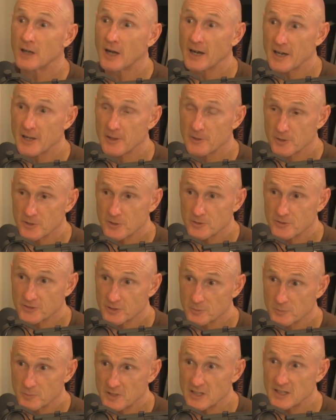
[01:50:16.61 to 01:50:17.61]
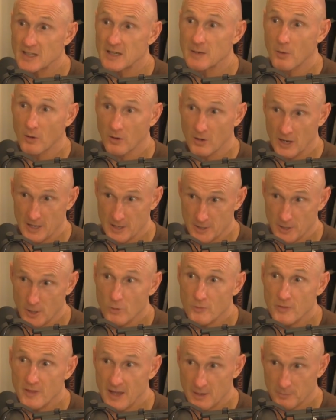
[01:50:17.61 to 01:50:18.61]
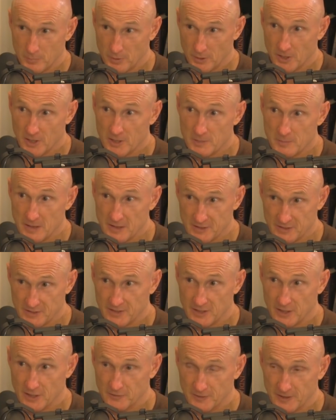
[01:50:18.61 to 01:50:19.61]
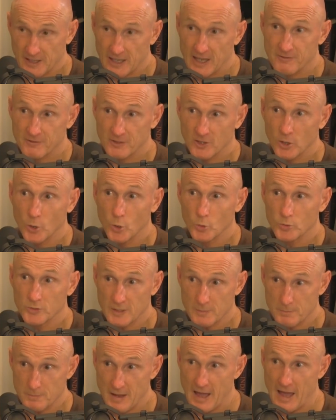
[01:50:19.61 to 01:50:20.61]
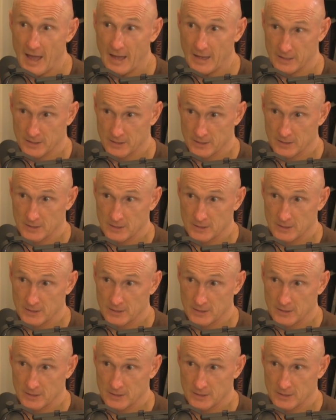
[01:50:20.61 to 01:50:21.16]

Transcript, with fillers: I either used to be him or I know that part of myself. I have to hold it back.